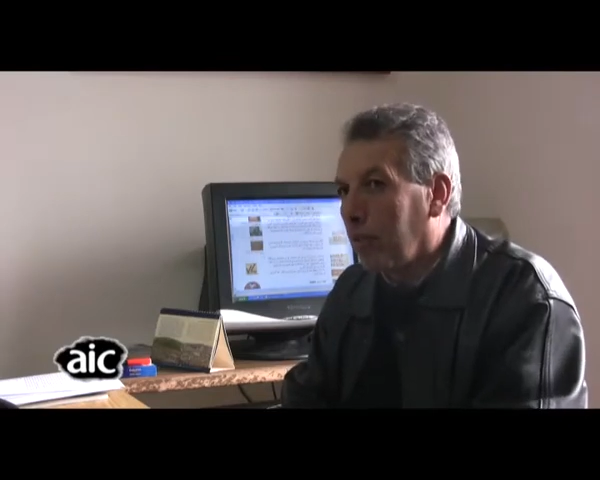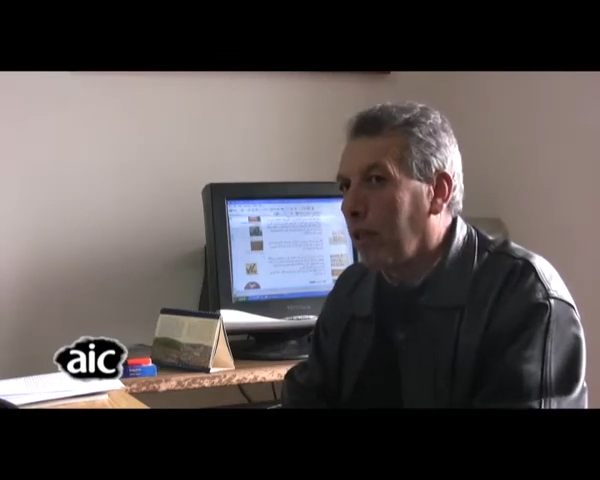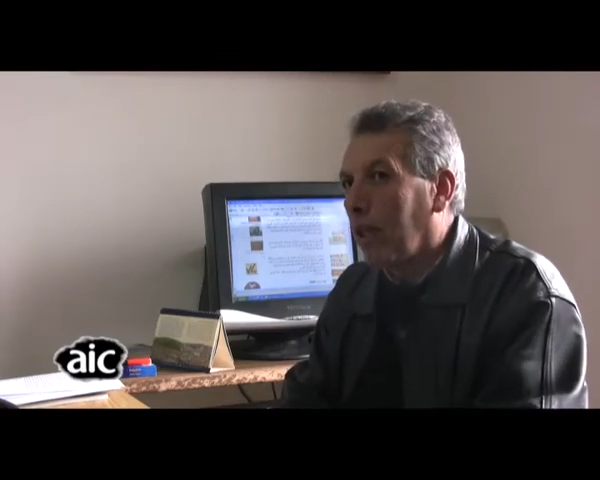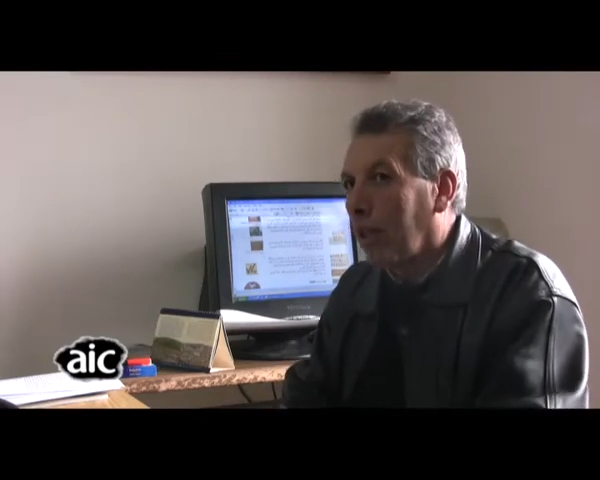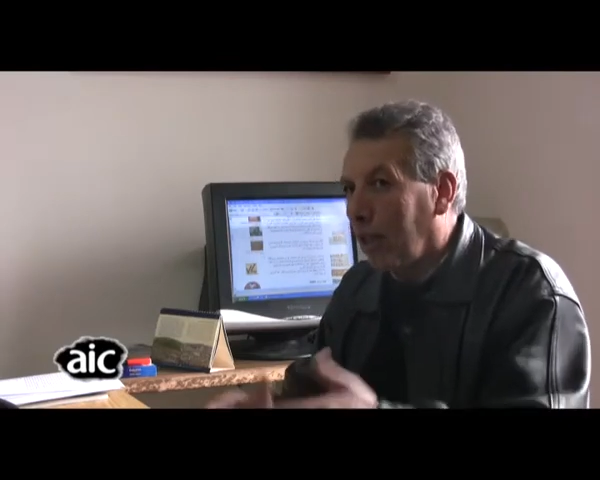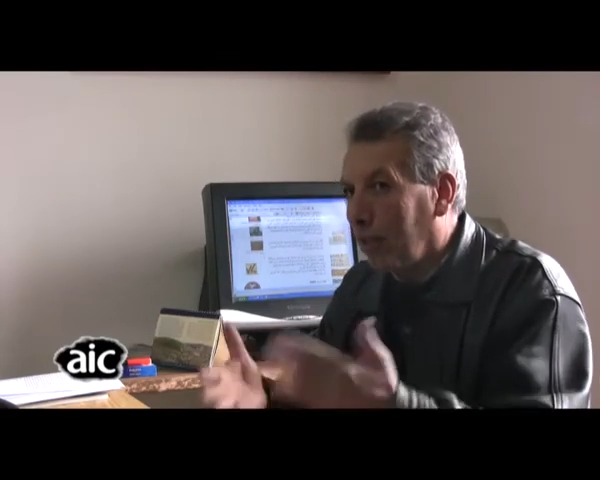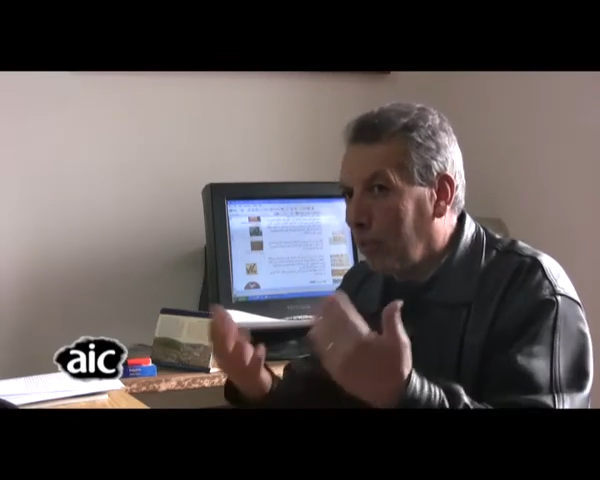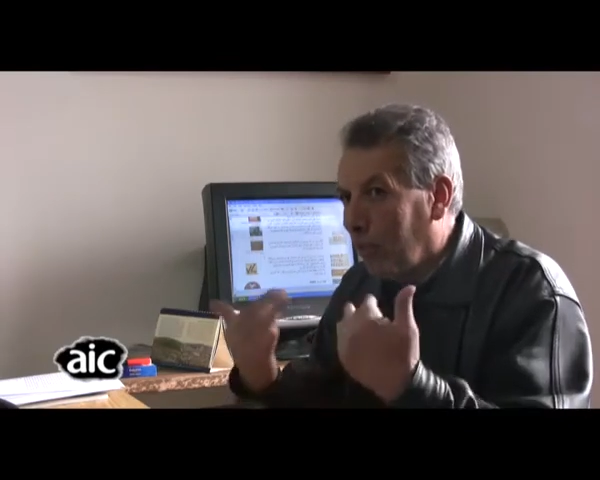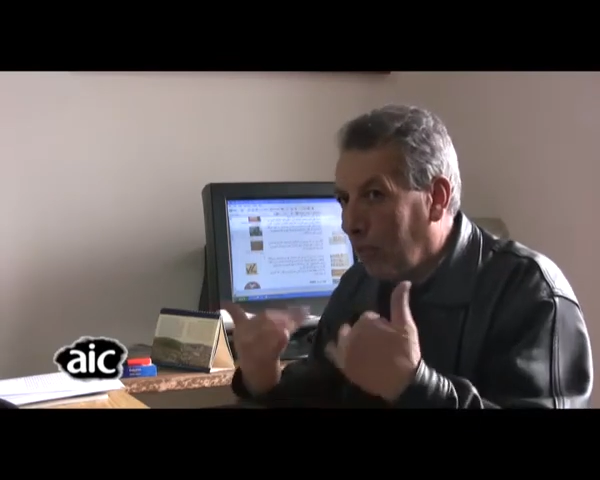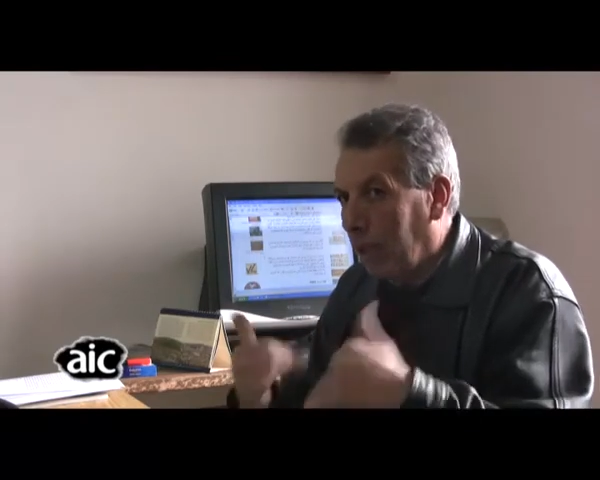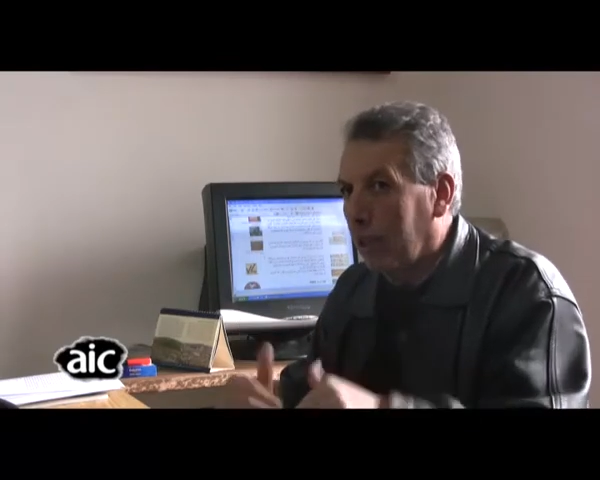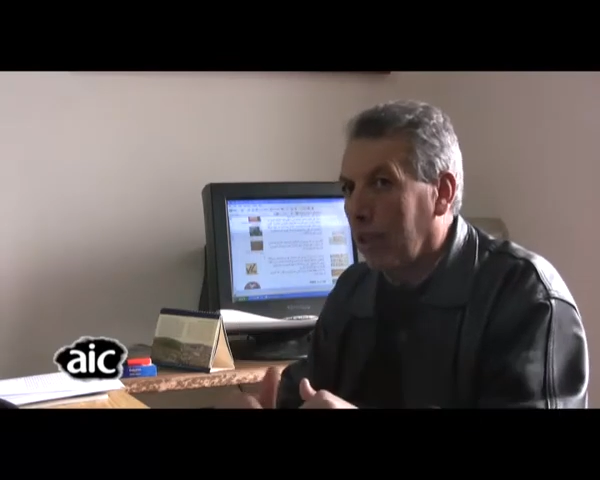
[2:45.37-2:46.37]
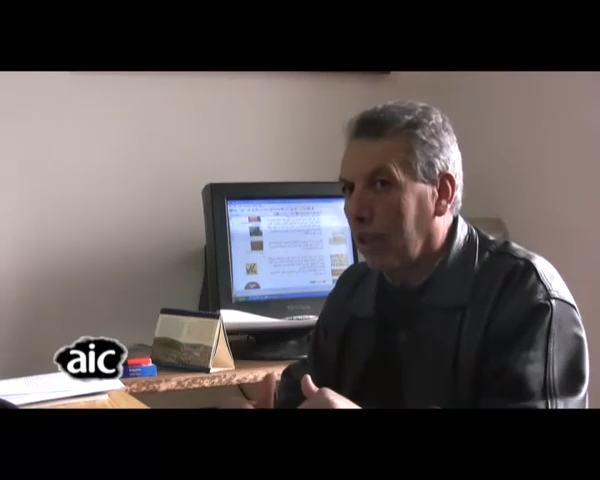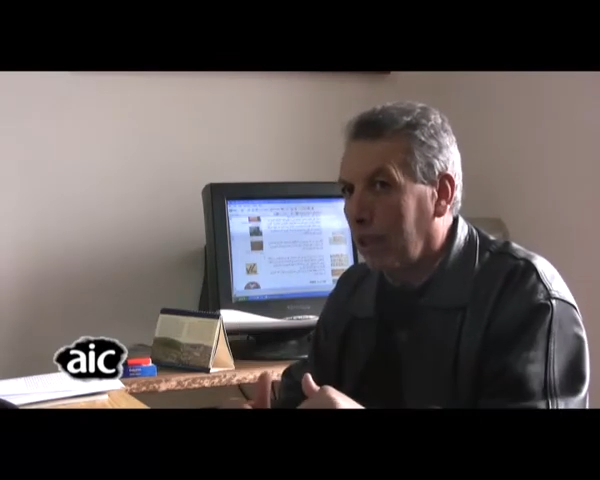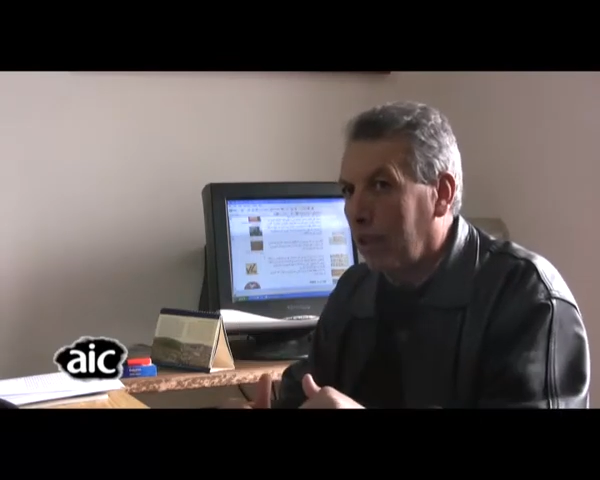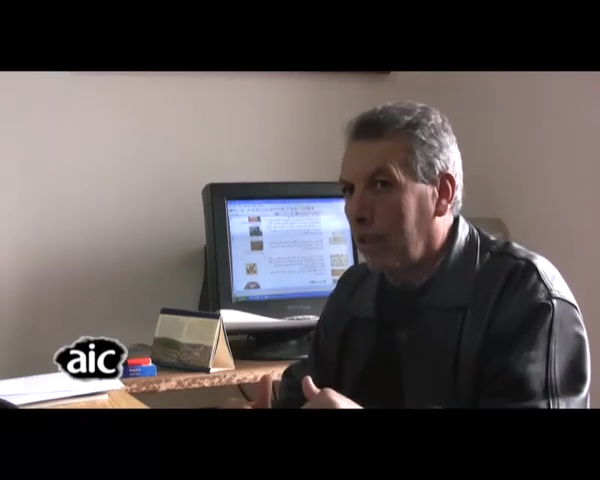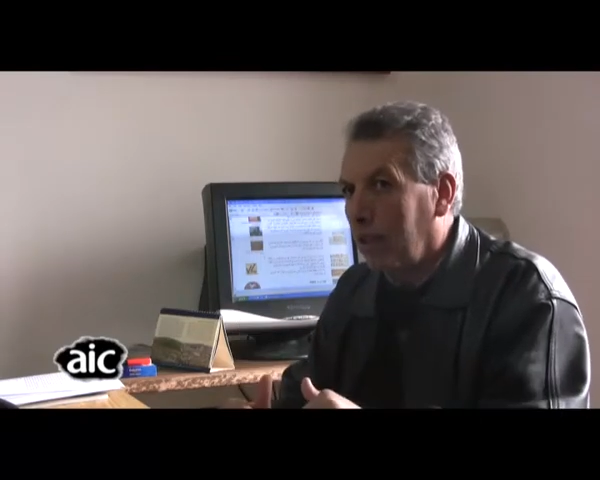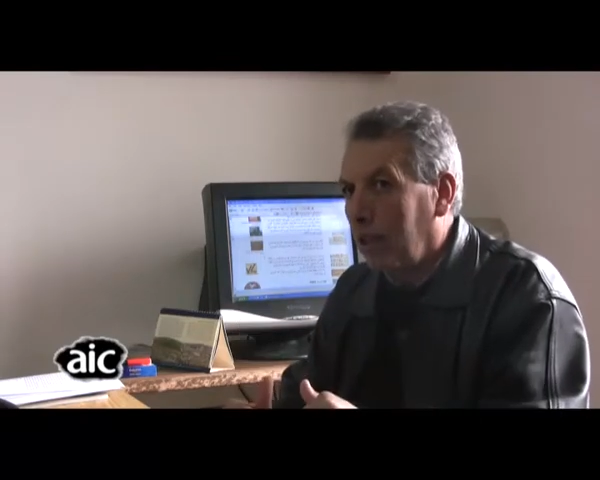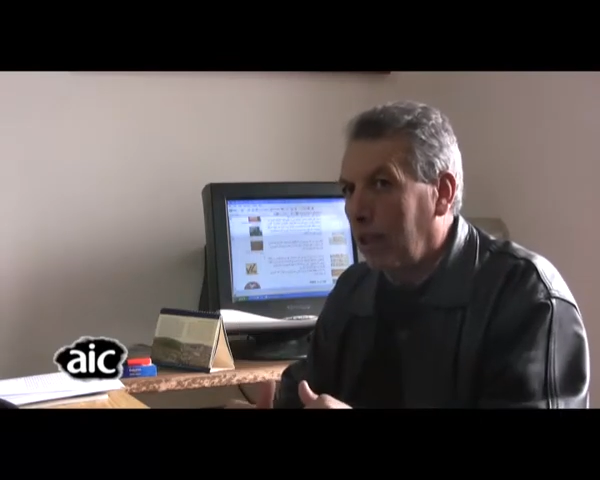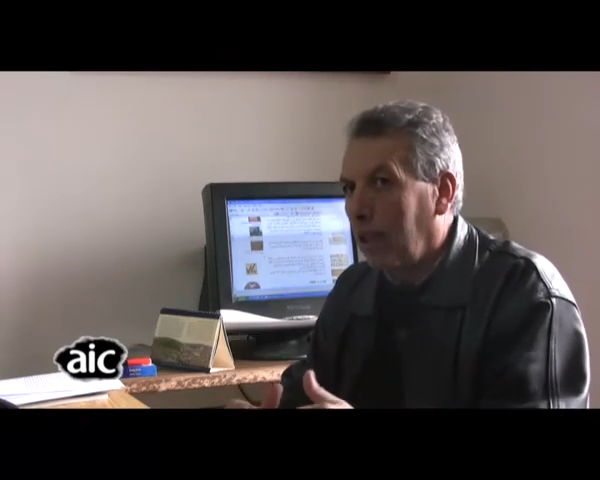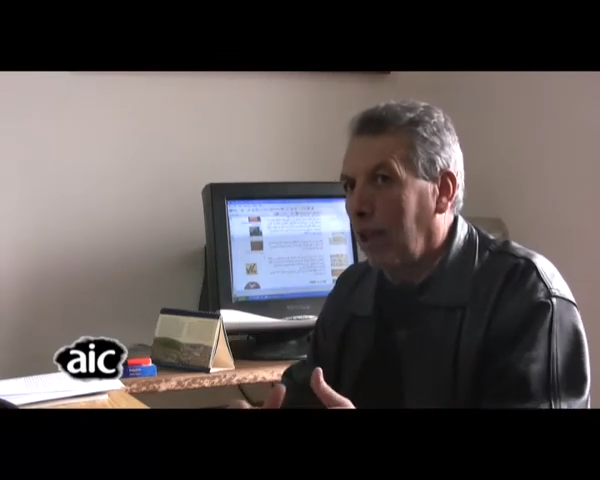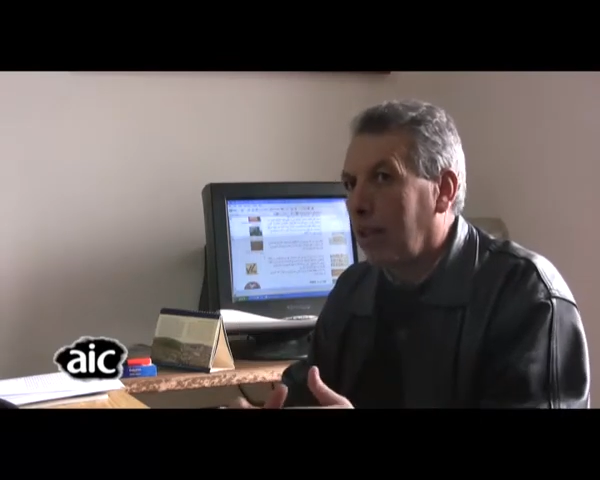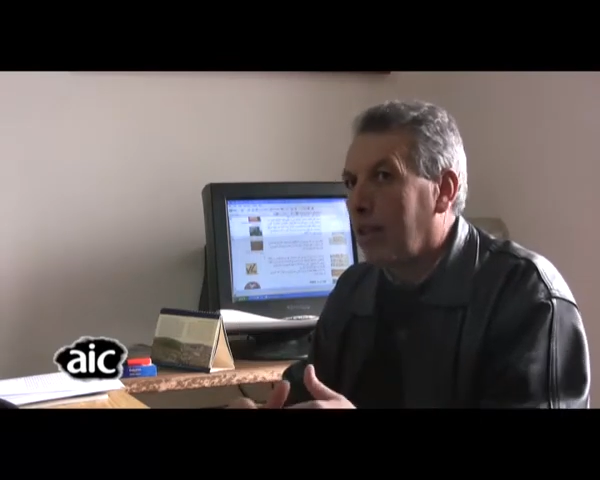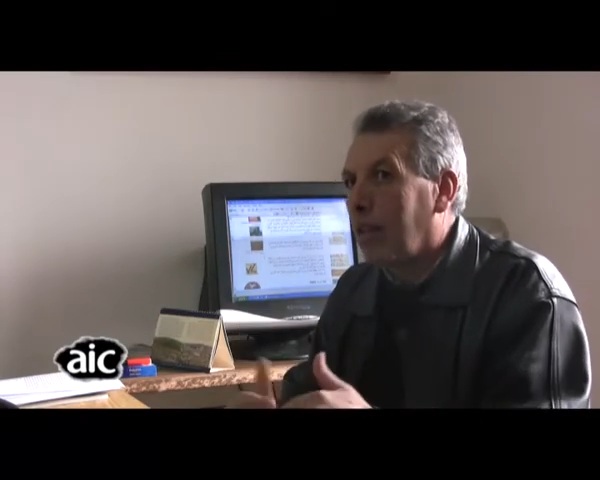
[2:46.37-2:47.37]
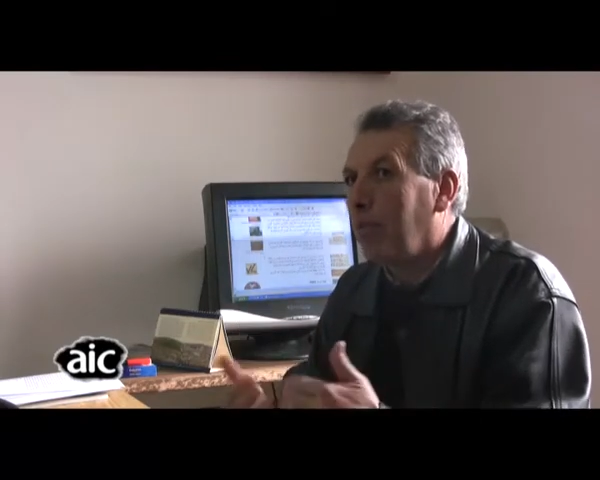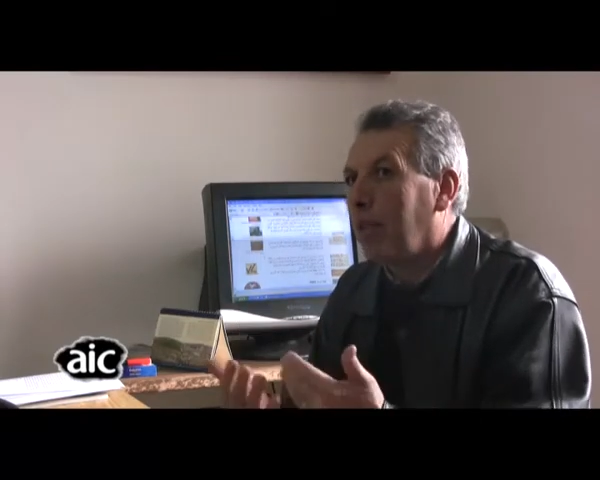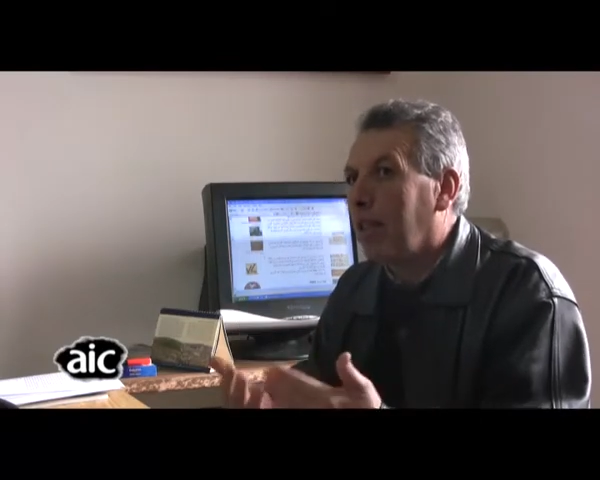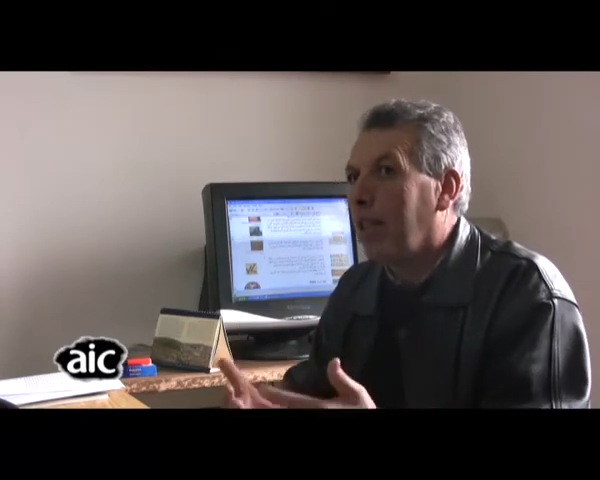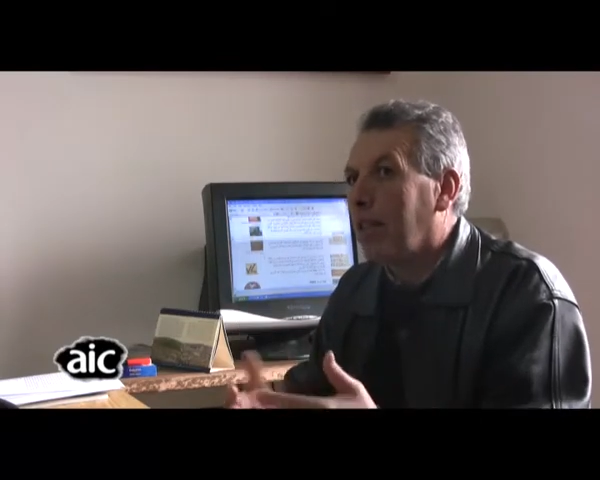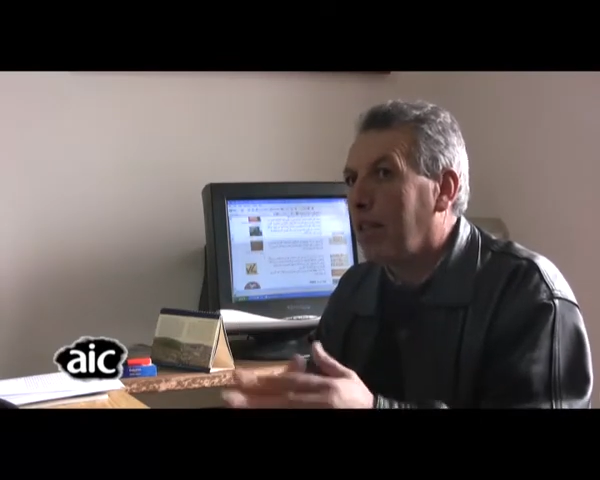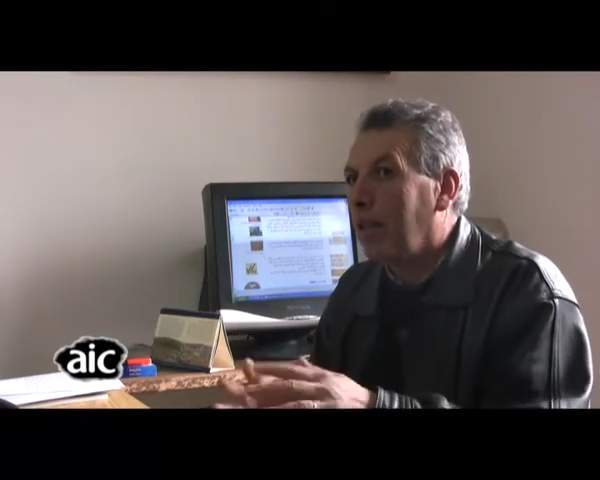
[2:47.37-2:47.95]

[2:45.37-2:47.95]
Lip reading: They come later, and some attacks